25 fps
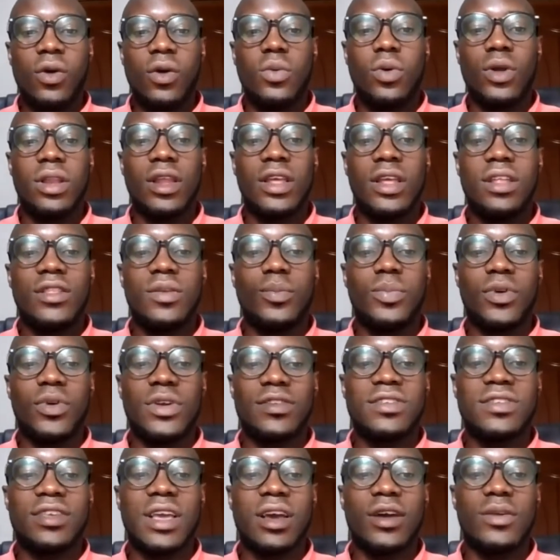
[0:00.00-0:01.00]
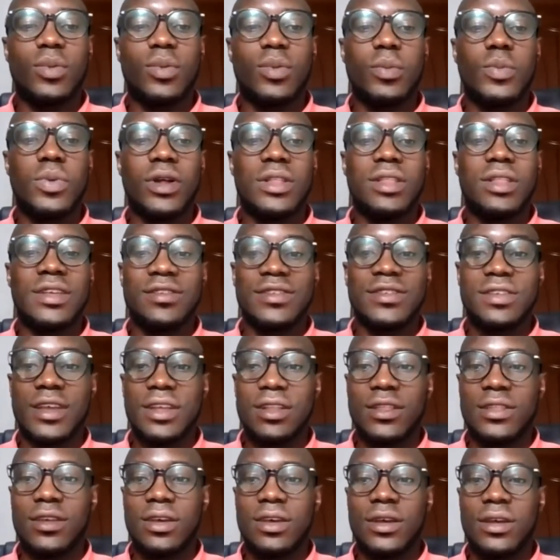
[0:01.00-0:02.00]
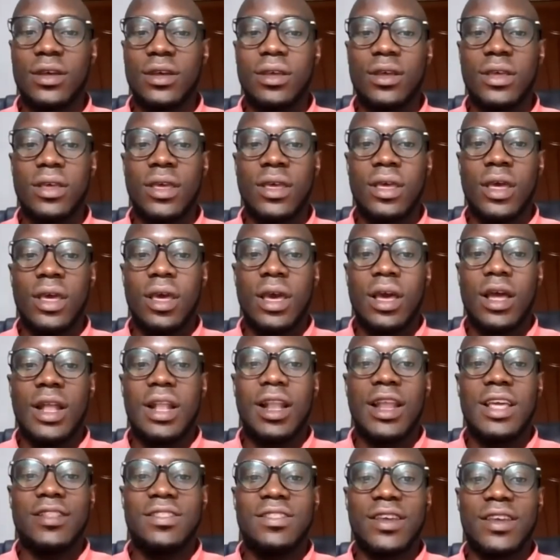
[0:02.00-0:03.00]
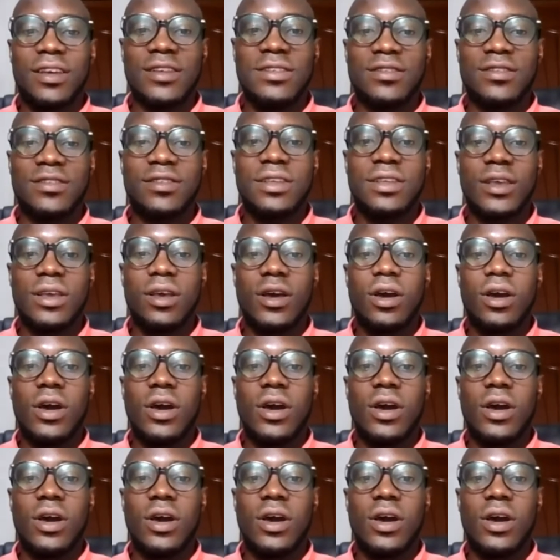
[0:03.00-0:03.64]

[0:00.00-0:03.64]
we need to place young people at the center. Let us